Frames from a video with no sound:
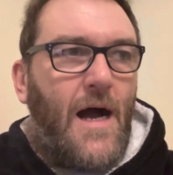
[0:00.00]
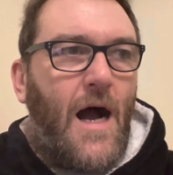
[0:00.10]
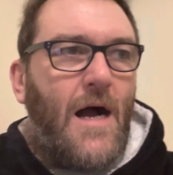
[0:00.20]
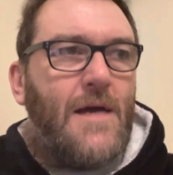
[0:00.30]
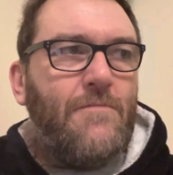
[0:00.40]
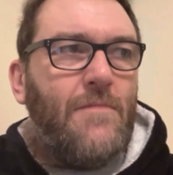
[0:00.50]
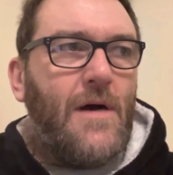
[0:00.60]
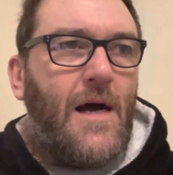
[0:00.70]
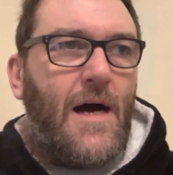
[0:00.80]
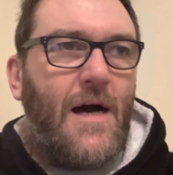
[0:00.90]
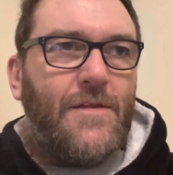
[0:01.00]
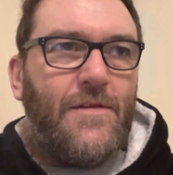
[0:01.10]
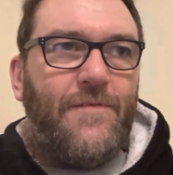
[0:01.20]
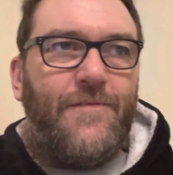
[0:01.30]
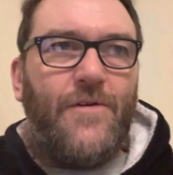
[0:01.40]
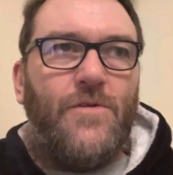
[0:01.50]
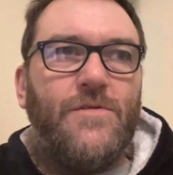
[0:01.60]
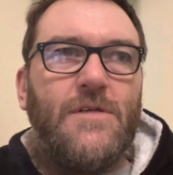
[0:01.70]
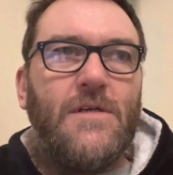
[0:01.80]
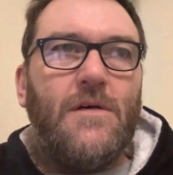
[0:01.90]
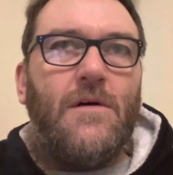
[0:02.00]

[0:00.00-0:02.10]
I'm at the forefront